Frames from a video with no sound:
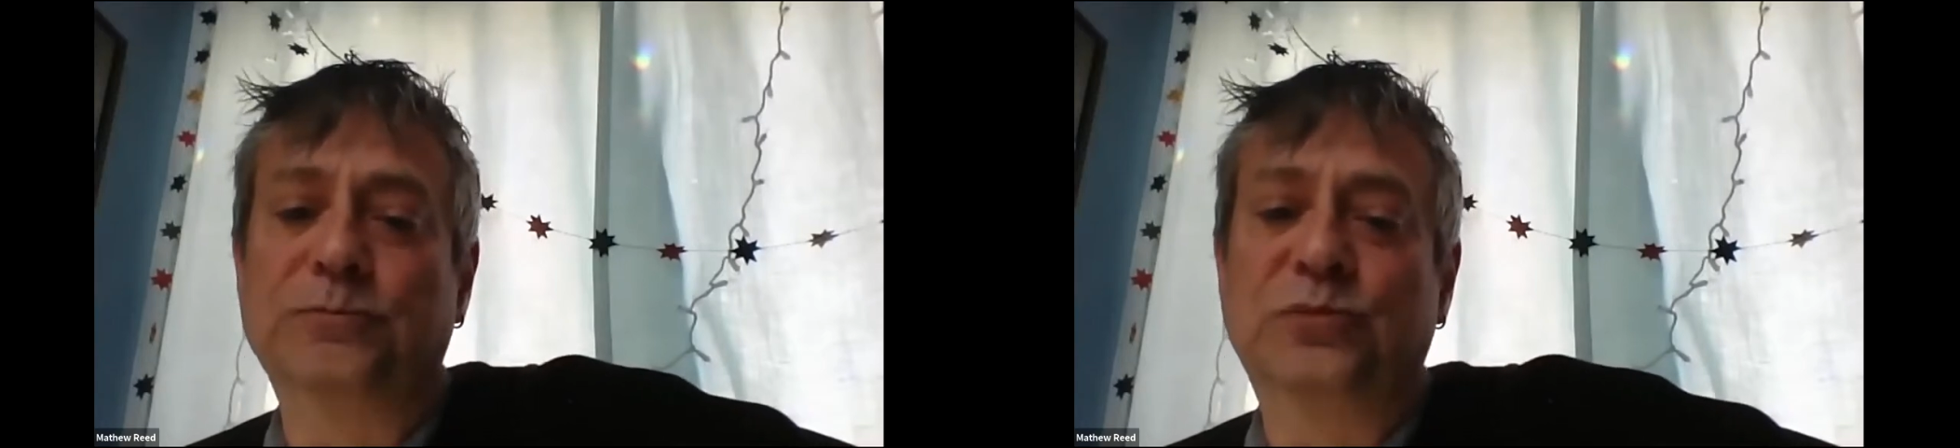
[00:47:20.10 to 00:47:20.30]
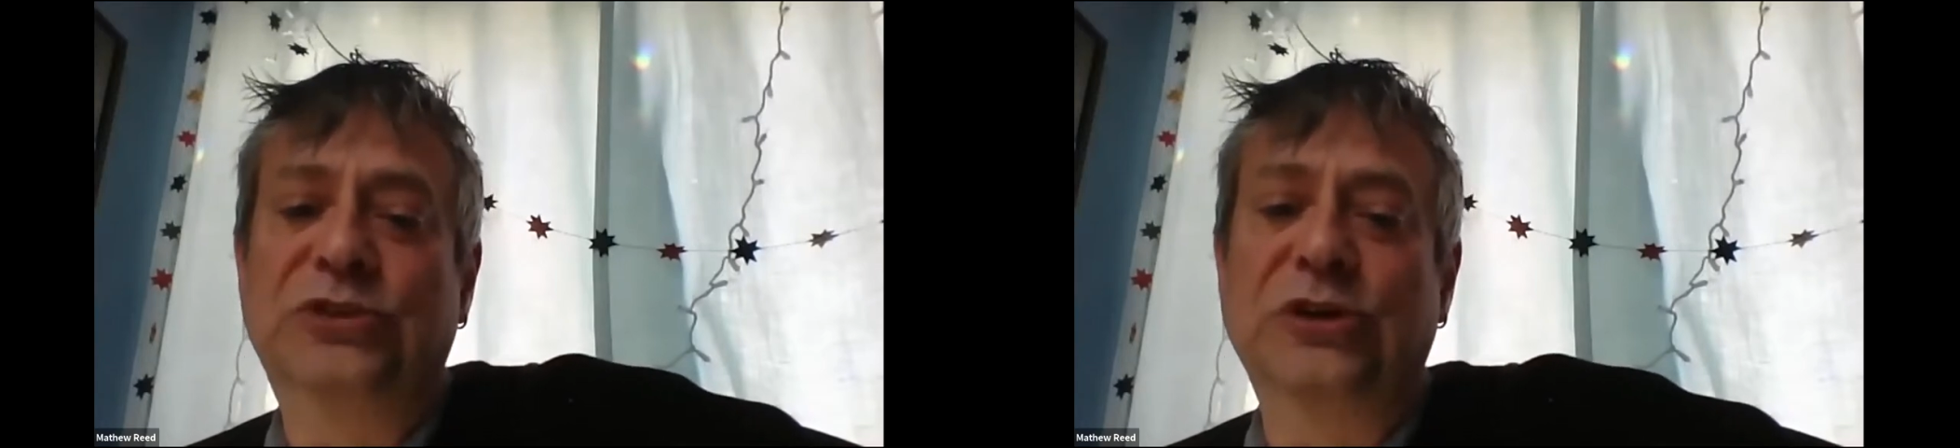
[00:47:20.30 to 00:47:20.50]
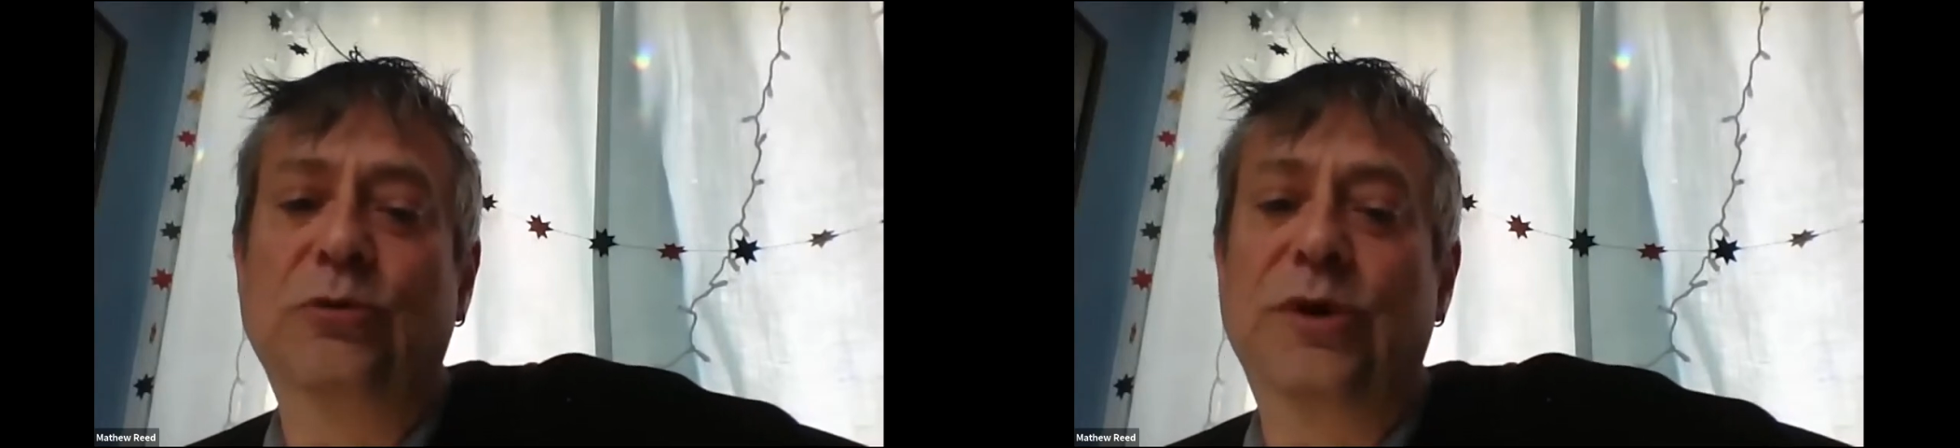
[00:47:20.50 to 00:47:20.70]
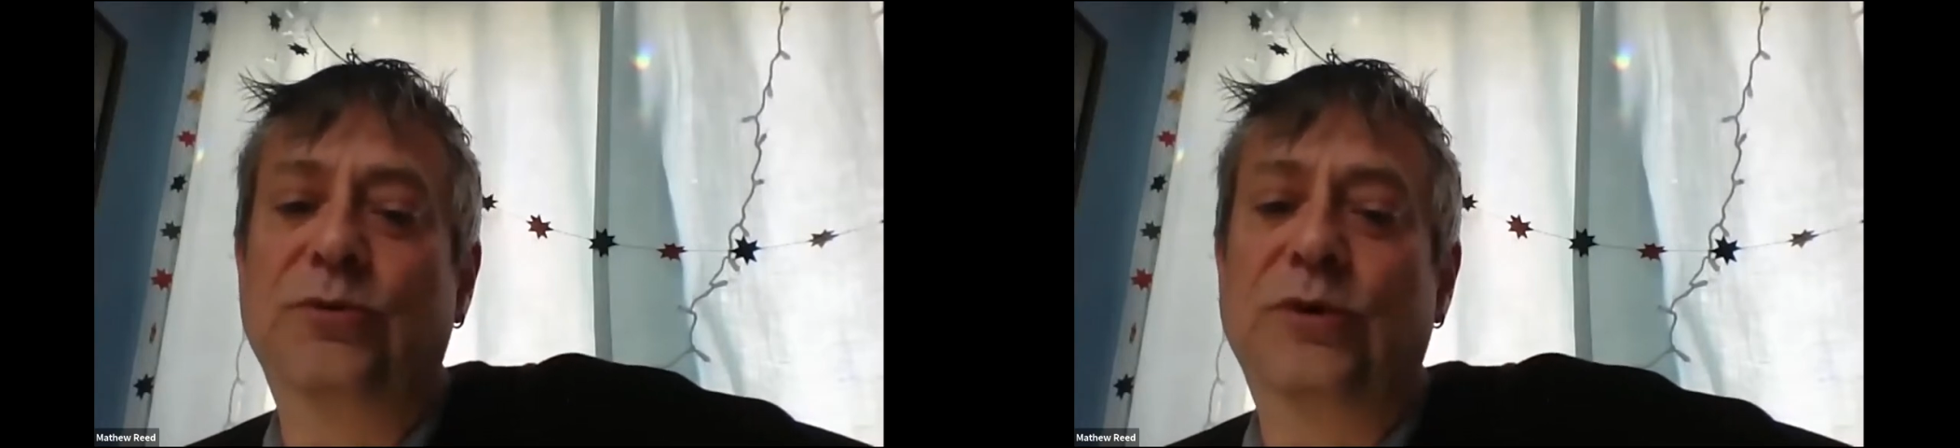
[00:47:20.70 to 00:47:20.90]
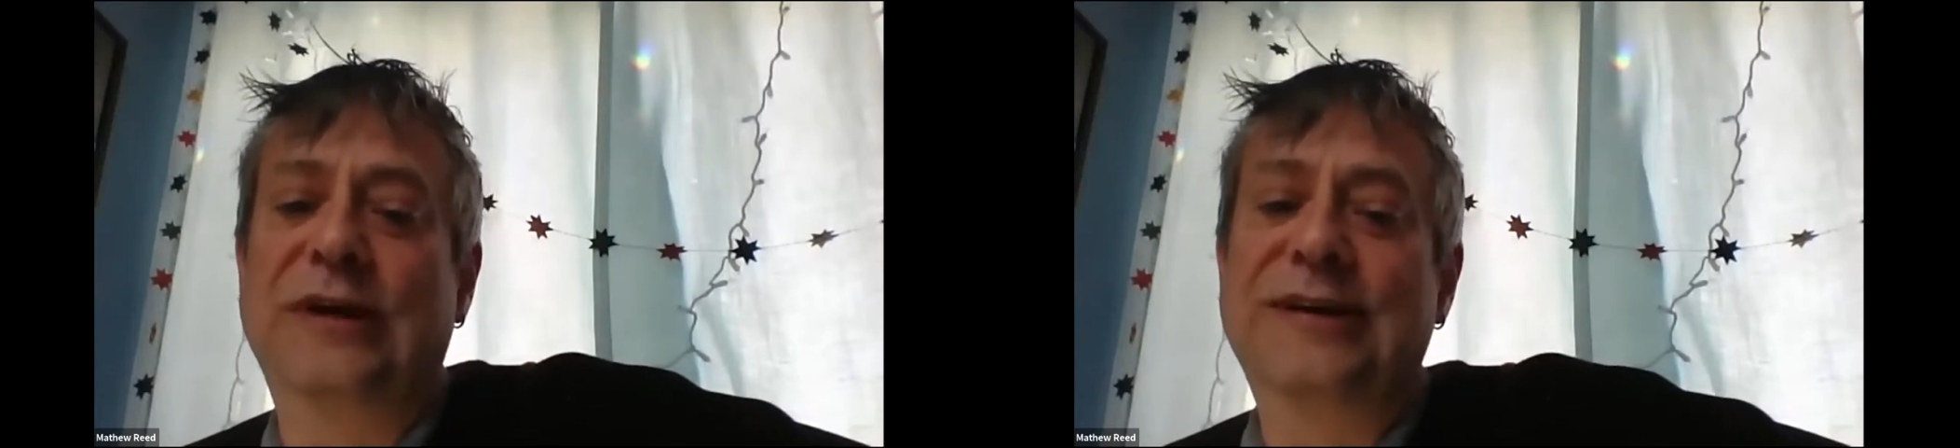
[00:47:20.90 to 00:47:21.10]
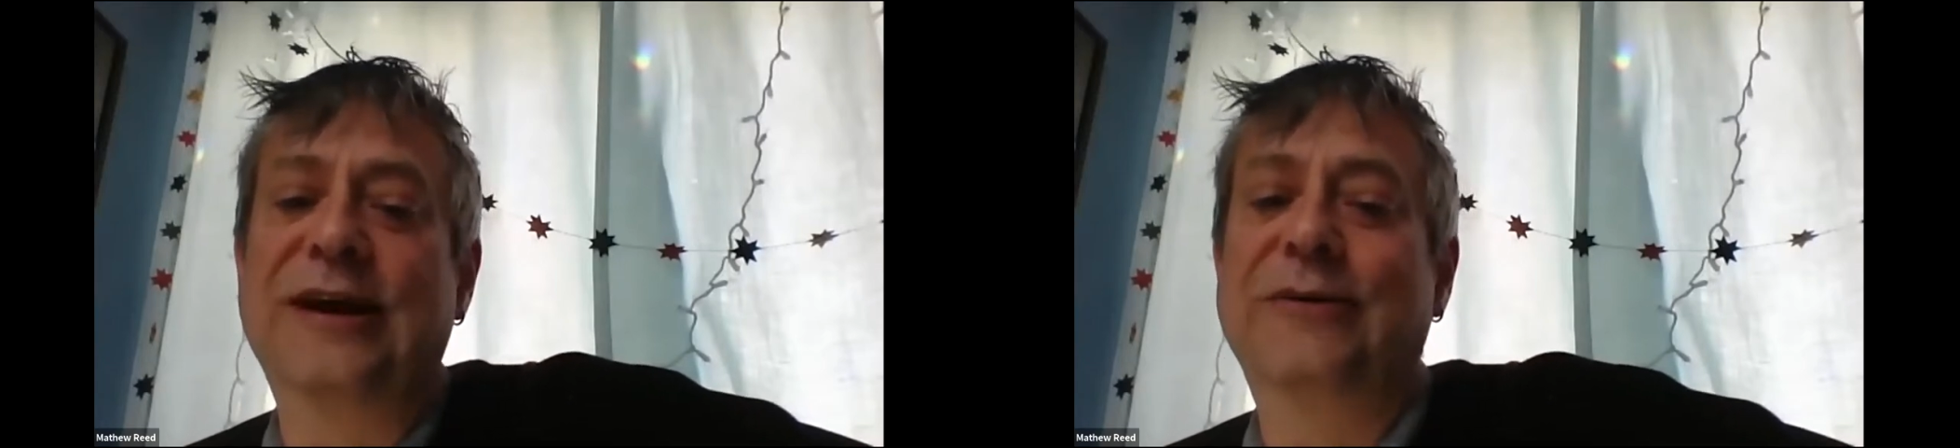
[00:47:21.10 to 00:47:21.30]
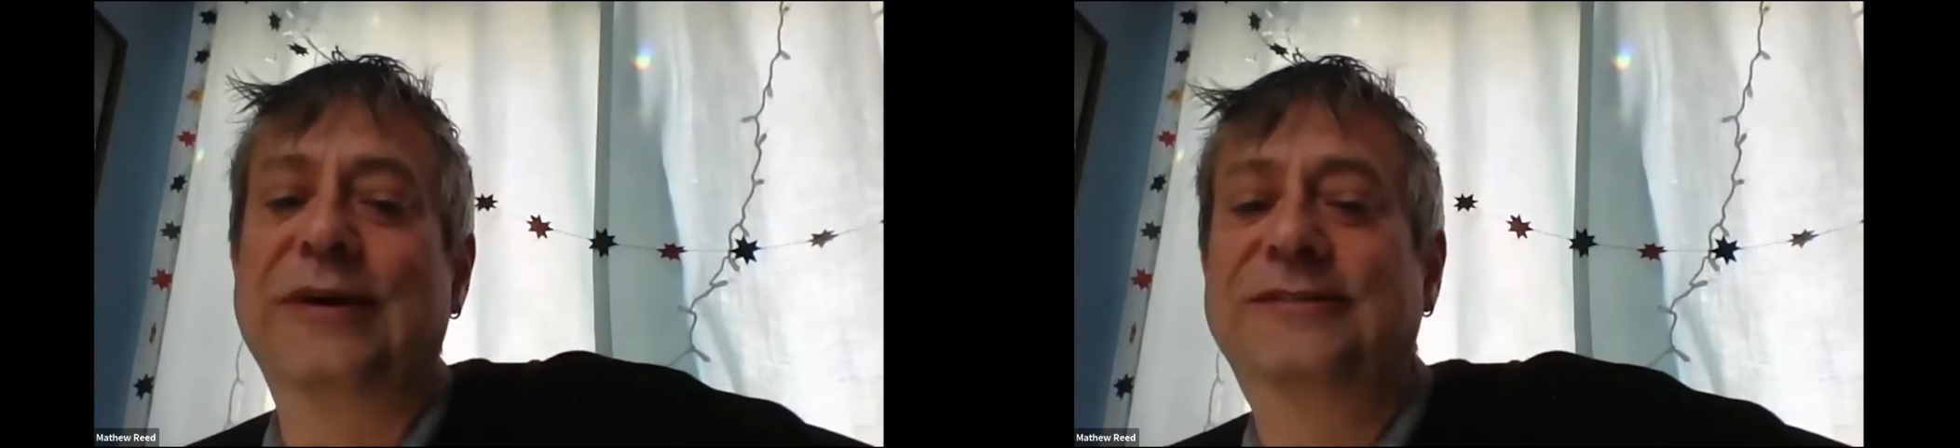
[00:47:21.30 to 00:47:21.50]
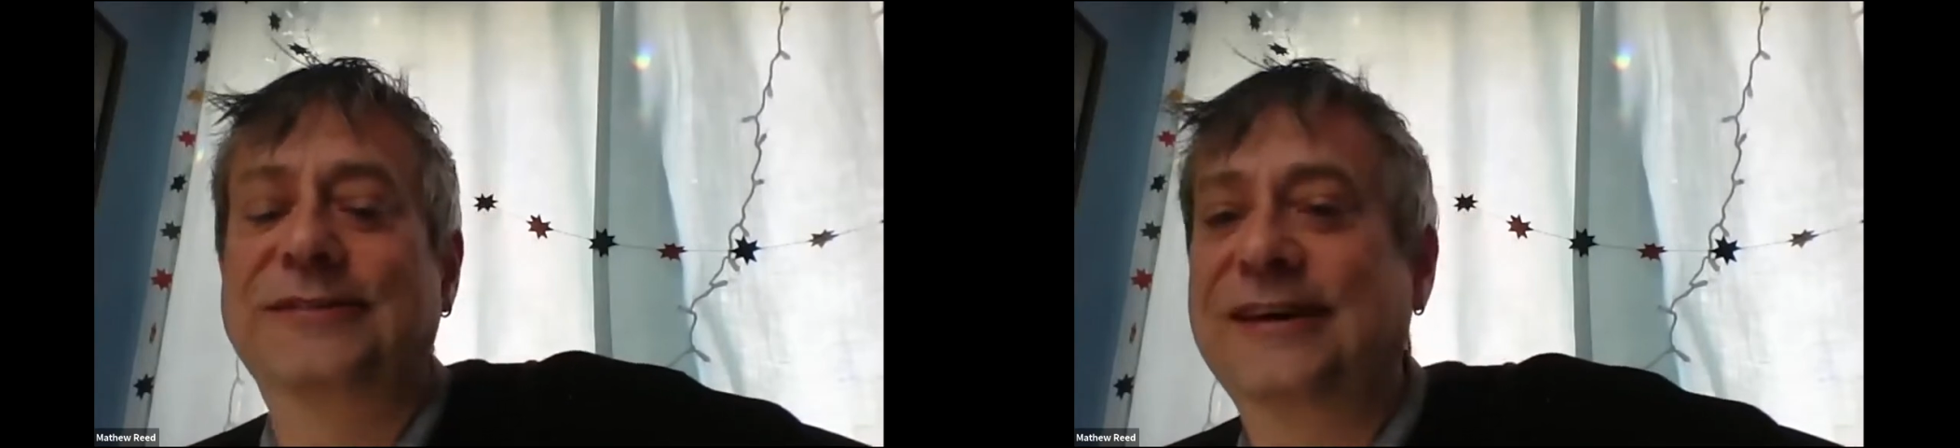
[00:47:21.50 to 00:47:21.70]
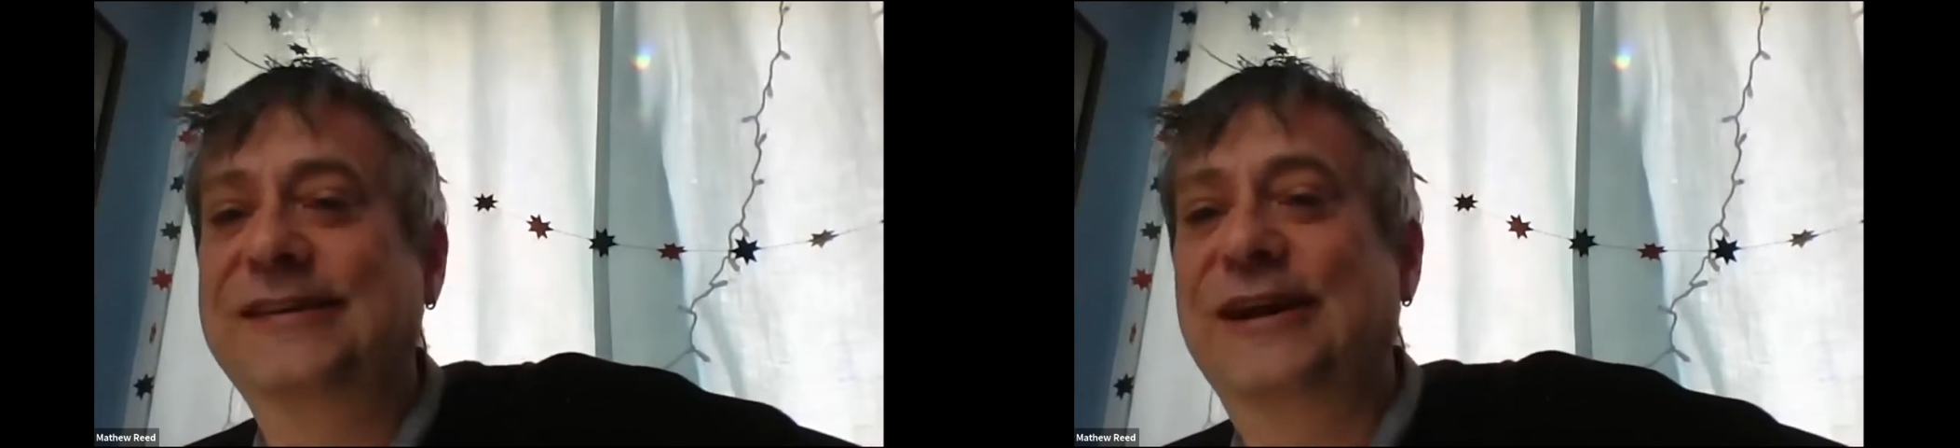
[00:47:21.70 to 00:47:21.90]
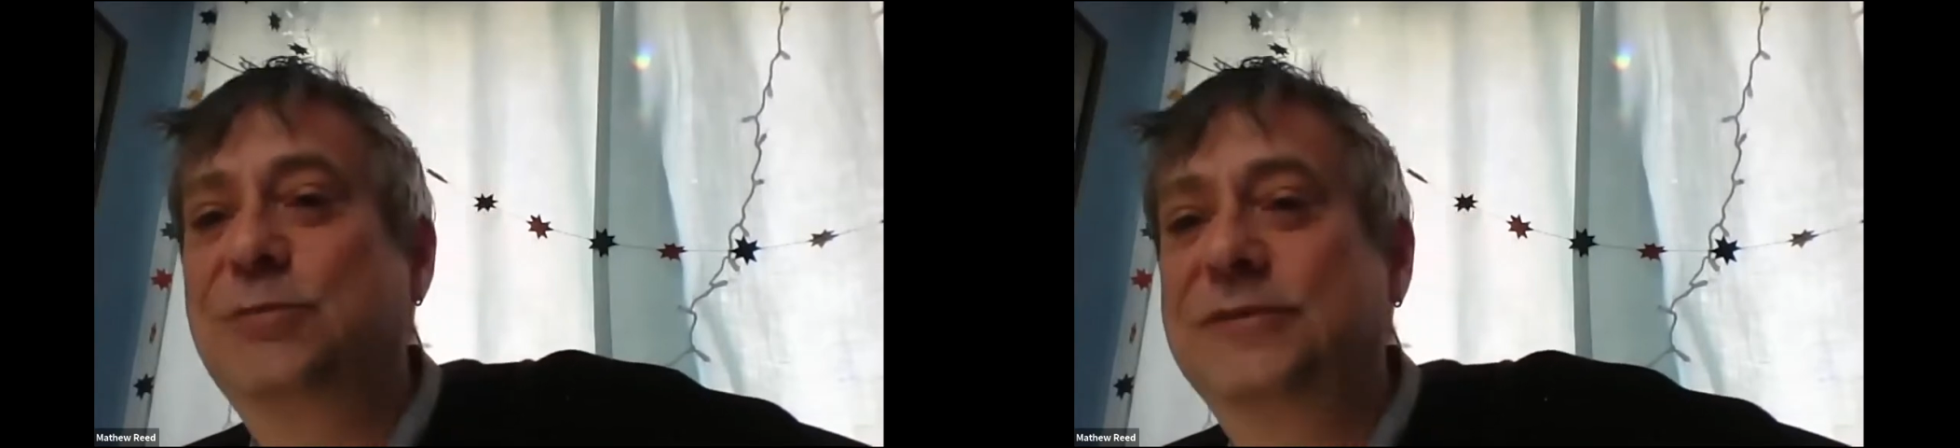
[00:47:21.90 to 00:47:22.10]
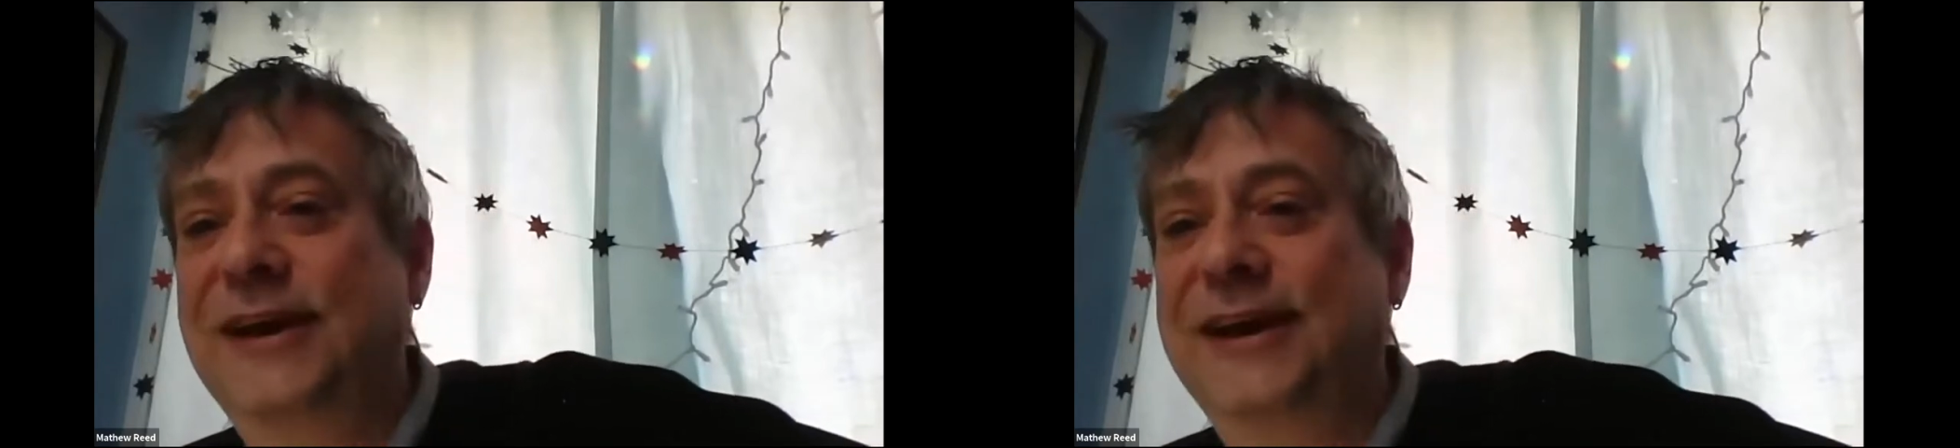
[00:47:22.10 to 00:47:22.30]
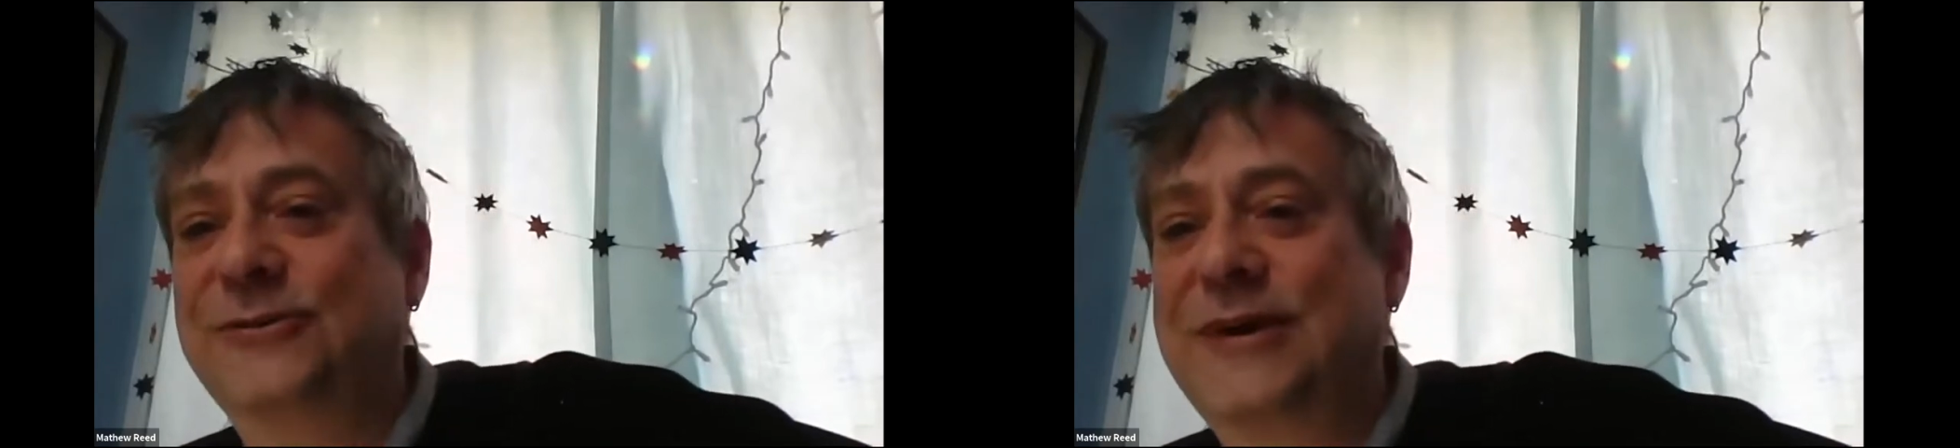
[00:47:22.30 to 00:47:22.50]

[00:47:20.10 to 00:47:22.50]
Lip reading: So you know, it's an update.